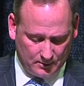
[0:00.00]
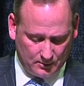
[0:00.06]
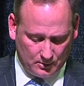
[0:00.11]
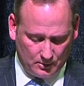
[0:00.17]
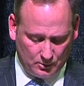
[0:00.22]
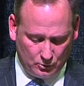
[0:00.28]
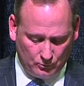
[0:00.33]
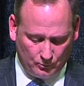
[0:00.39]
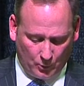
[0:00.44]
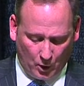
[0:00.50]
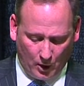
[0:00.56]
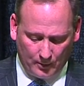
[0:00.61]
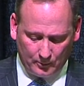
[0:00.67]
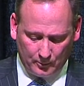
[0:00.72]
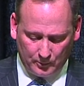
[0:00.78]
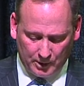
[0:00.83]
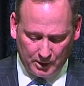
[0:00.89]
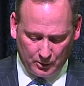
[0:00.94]
You've
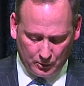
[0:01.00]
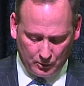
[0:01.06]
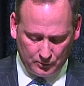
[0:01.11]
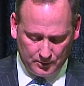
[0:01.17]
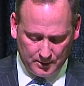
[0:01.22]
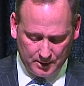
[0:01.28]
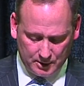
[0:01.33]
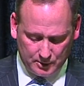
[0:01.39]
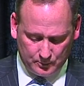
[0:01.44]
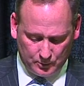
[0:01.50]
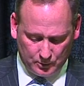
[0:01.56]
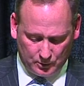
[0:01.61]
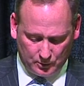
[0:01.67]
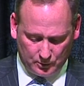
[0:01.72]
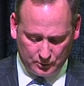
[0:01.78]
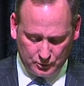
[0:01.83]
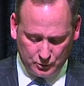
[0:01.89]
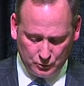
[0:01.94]
probably heard this, but
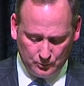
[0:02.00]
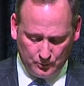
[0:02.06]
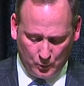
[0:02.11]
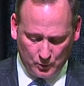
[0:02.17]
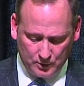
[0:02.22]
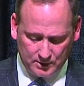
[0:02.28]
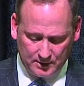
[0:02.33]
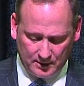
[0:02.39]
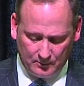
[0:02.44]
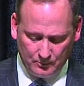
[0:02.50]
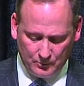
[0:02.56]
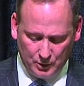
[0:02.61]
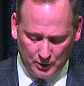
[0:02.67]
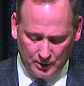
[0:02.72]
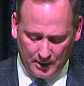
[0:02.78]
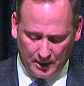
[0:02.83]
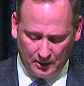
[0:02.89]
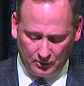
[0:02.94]
there are 2.7
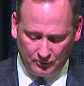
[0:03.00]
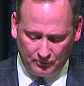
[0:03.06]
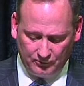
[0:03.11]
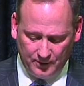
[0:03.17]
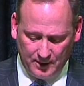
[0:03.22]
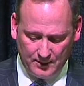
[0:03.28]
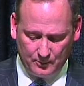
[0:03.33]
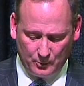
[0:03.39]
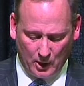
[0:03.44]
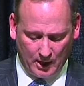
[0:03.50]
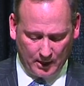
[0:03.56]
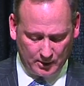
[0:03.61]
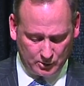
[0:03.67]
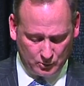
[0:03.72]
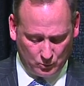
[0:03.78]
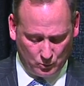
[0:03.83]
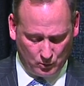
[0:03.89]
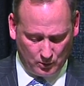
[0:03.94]
billion acre feet of
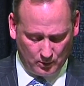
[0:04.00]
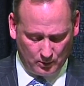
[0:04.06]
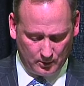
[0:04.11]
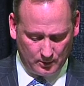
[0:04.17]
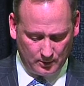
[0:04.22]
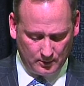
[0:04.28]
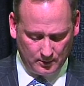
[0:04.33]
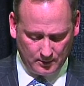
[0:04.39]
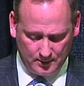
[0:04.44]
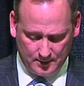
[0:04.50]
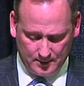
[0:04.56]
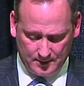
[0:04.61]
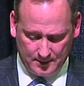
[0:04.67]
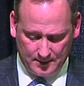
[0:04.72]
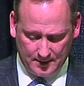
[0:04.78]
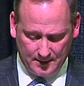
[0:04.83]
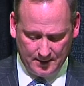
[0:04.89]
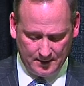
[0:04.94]
brackish water
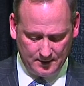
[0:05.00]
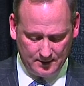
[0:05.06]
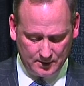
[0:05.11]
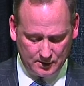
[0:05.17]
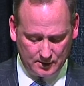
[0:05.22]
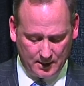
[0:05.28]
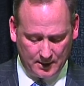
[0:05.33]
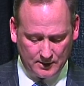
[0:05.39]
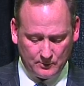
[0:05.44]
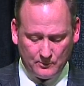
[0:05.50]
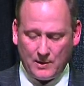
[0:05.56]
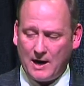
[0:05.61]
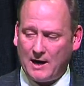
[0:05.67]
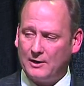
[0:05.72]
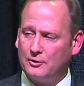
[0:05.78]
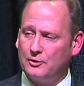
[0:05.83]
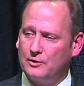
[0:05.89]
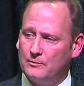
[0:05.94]
in the state's
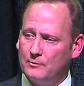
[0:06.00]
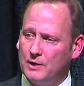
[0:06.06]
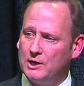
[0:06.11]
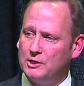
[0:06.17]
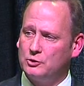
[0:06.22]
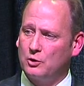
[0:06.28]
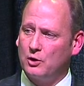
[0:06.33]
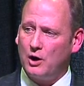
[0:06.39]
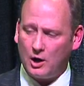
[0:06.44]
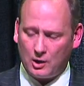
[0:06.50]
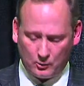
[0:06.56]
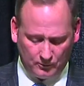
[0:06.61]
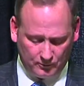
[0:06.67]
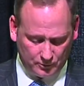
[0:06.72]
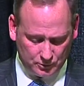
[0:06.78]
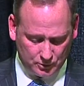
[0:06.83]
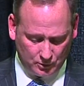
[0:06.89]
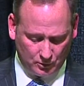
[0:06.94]
minor and major
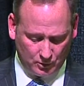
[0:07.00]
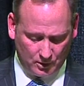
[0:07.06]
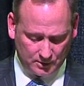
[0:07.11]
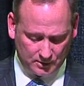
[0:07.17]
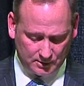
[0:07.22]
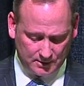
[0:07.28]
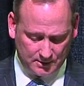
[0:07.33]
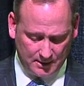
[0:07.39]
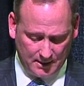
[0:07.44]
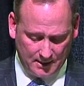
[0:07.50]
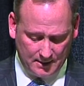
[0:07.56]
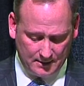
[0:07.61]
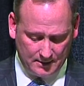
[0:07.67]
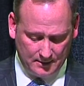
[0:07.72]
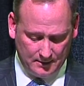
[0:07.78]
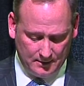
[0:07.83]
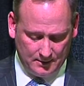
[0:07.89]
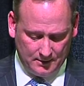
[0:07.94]
aquifers across the state.
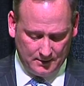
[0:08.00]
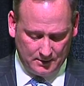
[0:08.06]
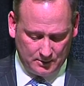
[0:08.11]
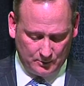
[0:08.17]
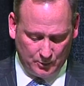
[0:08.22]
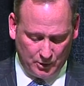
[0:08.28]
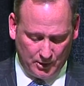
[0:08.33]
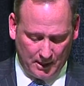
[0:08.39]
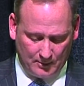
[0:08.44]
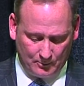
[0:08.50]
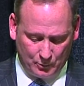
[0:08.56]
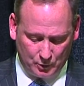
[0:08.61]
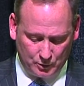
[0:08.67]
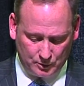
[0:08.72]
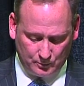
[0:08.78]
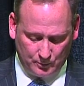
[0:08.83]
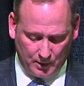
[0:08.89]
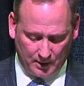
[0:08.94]
To put that in
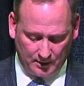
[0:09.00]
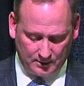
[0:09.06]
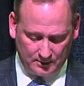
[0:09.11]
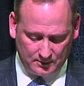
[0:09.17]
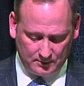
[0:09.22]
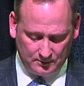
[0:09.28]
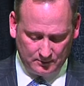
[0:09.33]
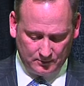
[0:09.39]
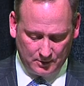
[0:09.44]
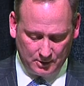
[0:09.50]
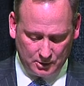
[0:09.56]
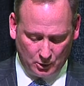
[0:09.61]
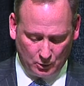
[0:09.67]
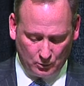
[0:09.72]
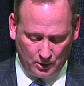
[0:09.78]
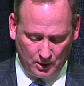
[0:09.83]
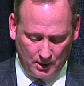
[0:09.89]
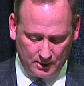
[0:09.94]
perspective, the
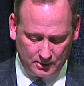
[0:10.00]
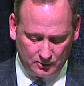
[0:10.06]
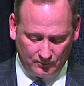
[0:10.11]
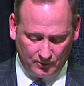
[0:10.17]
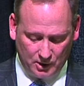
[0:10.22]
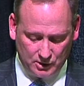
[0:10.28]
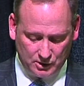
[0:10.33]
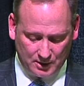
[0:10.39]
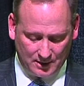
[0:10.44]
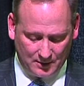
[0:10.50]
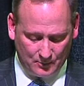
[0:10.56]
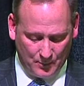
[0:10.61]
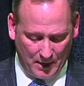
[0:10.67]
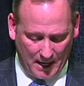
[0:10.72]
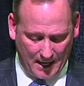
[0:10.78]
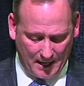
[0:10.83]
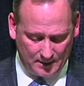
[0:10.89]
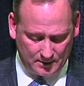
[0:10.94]
total conservation
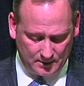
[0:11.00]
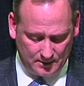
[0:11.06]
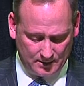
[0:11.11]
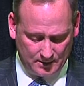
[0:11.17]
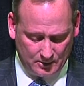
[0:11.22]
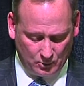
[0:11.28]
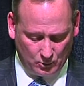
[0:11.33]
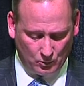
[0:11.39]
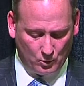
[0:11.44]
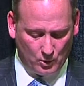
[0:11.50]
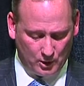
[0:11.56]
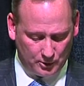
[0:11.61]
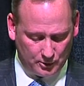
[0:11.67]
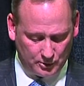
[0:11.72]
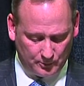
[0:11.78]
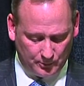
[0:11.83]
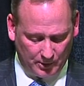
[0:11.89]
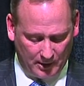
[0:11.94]
capacity or water
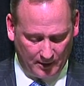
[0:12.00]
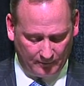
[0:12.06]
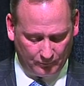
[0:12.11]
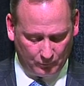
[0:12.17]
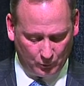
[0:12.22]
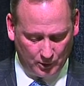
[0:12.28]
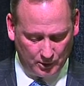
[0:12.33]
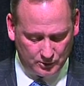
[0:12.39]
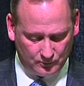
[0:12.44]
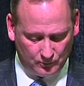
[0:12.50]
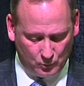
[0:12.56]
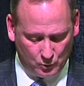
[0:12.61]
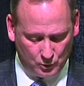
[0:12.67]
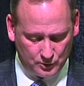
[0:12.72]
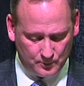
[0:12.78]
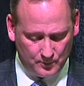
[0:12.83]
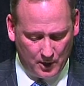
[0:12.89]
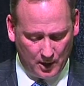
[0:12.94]
supply for
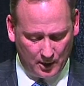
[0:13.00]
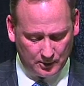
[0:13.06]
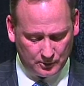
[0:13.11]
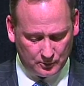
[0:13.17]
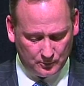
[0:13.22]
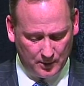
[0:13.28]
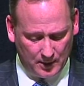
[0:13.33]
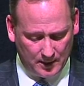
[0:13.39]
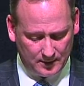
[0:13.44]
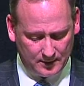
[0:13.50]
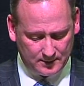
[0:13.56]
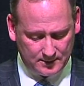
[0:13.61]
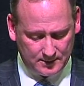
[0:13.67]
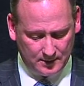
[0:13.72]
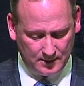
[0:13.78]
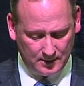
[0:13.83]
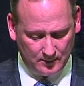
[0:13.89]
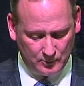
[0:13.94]
reservoirs monitored by the
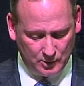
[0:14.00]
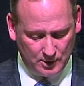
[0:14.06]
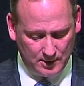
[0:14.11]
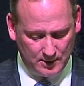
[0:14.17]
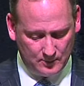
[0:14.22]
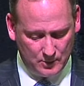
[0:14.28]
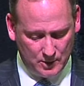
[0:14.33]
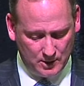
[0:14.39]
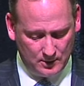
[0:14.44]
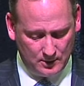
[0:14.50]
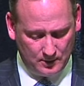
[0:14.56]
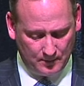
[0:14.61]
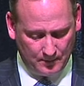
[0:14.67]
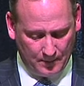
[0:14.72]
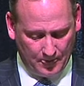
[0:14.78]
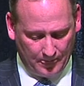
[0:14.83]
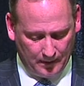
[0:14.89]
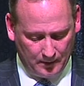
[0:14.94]
TWDB
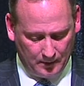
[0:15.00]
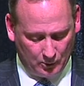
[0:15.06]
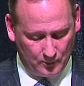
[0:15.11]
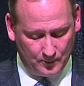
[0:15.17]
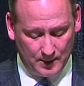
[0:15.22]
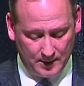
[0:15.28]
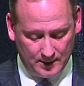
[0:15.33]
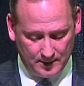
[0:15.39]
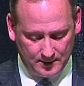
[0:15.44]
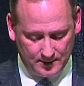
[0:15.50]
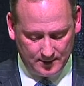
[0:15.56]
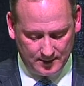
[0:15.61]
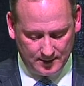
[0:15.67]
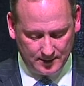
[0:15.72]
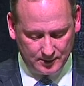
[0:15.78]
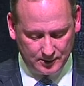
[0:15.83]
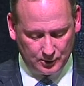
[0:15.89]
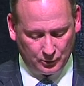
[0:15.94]
or BD
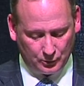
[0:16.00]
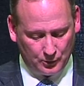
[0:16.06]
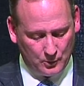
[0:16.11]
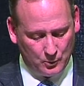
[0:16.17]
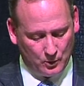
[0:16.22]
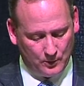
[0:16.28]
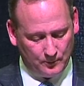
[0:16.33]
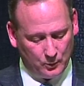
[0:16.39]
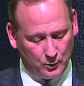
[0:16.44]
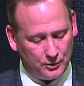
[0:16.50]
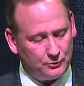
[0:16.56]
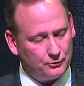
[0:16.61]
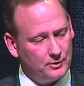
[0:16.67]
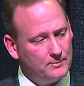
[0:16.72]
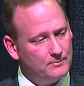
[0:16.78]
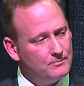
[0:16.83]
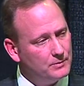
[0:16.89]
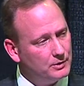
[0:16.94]
is
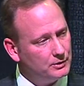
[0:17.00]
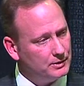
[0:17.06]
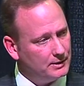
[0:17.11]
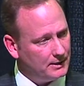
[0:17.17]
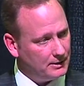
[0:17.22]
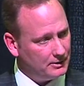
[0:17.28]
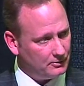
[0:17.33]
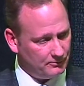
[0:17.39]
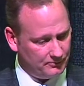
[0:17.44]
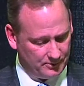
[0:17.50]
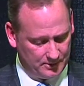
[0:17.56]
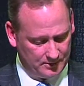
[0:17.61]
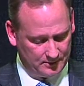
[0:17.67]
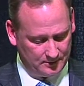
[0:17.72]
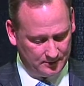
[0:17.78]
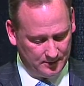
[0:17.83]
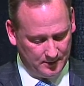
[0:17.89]
31.3 million acre feet.